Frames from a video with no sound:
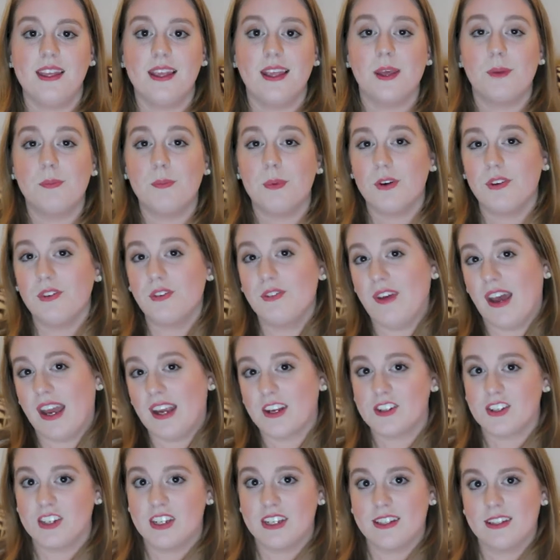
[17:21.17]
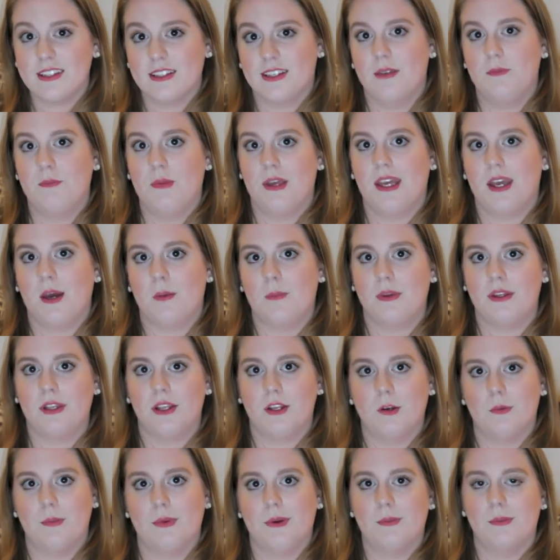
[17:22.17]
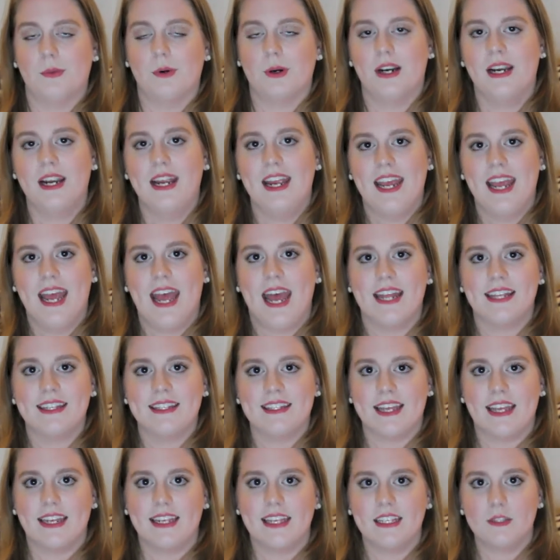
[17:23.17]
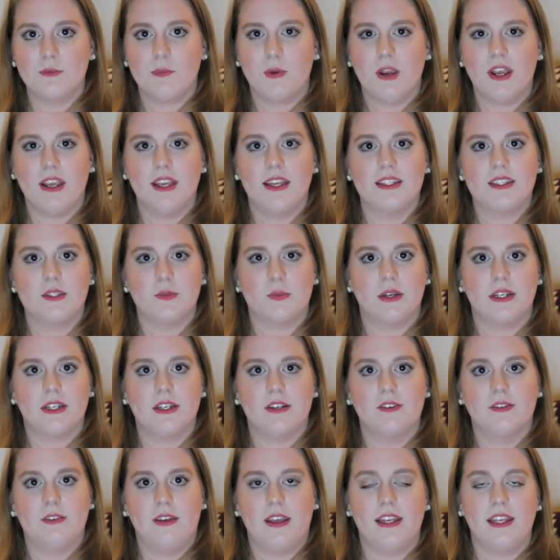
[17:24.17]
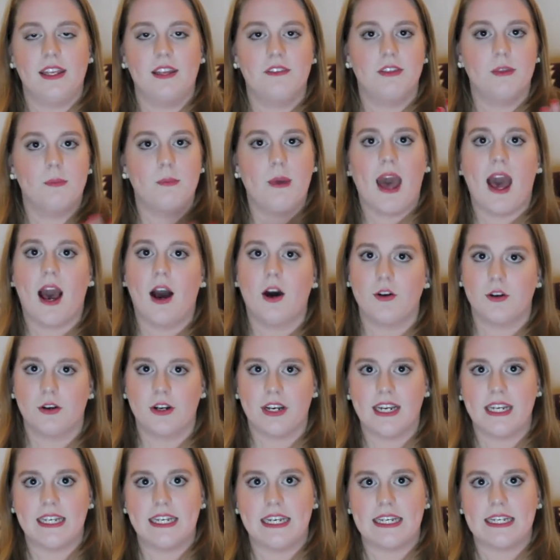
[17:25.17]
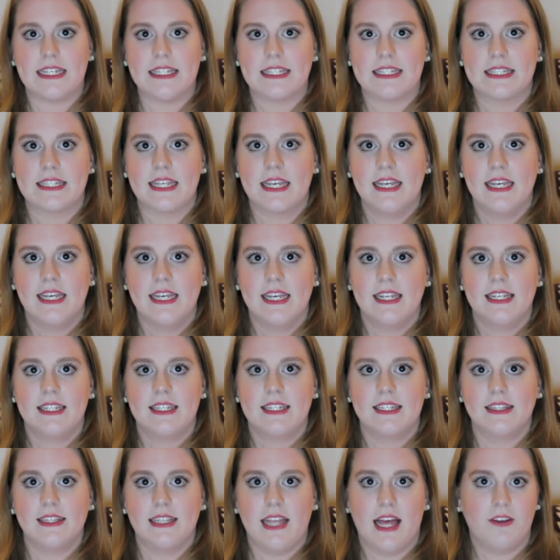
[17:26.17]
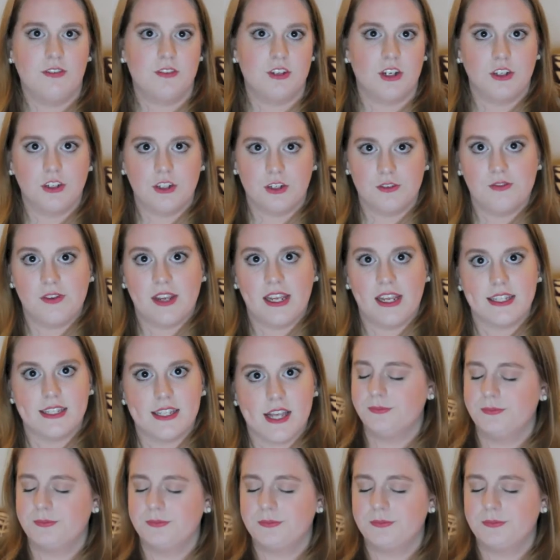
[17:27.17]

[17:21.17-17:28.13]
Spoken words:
imperfections can pick up a little bit more, and setting spray gets rid of any of the powderiness left on your face.